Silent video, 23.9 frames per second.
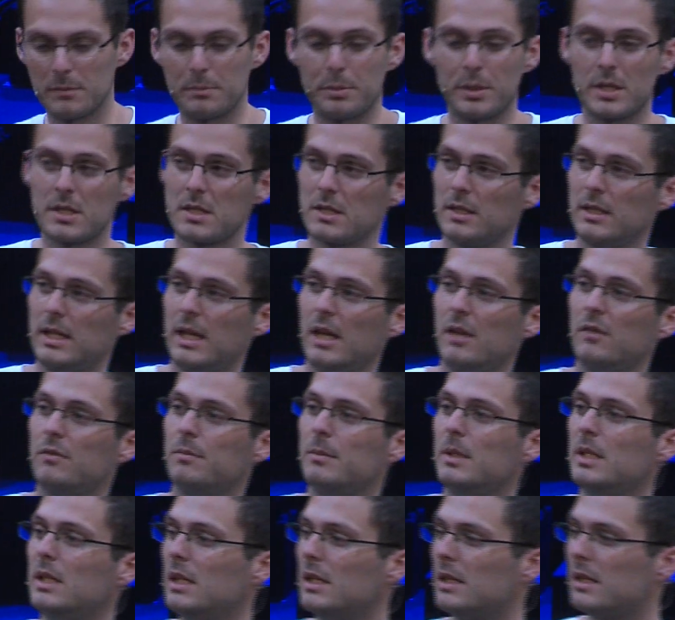the person gave
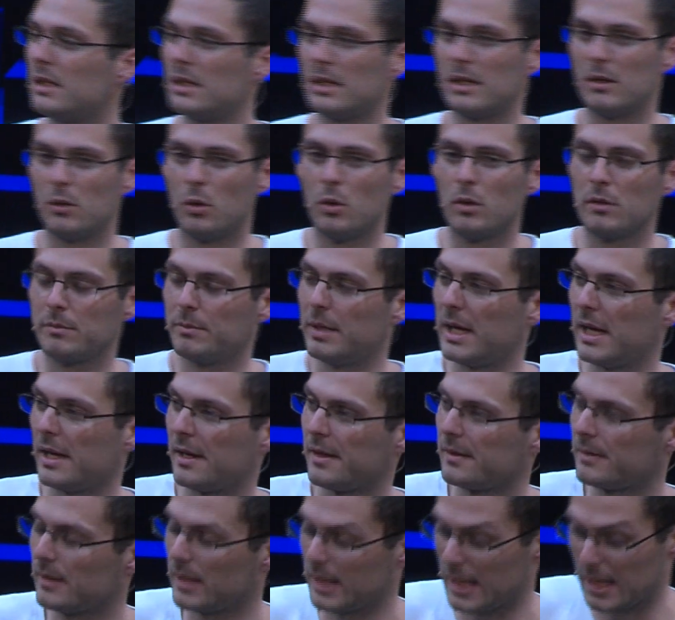me an old bag,
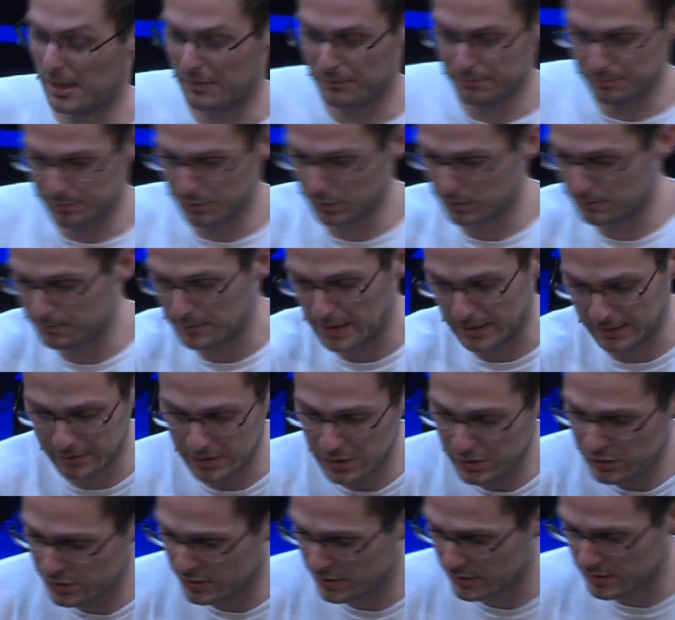and I put my
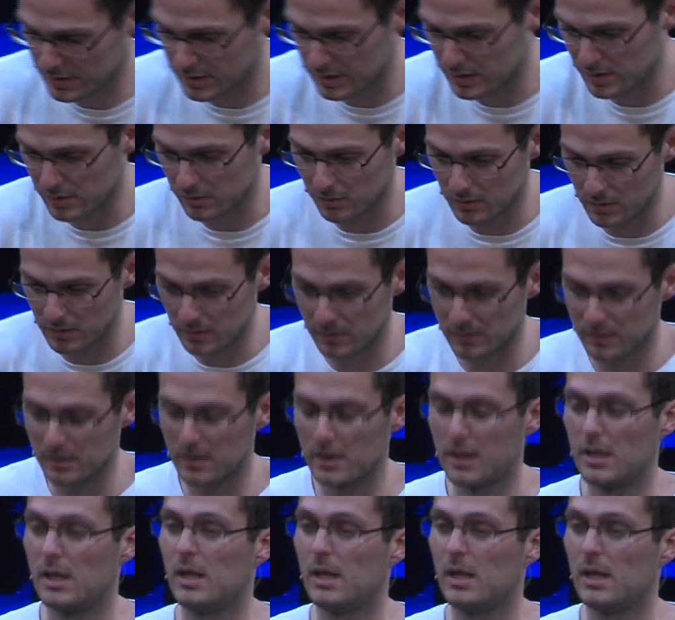T-shirts and so on.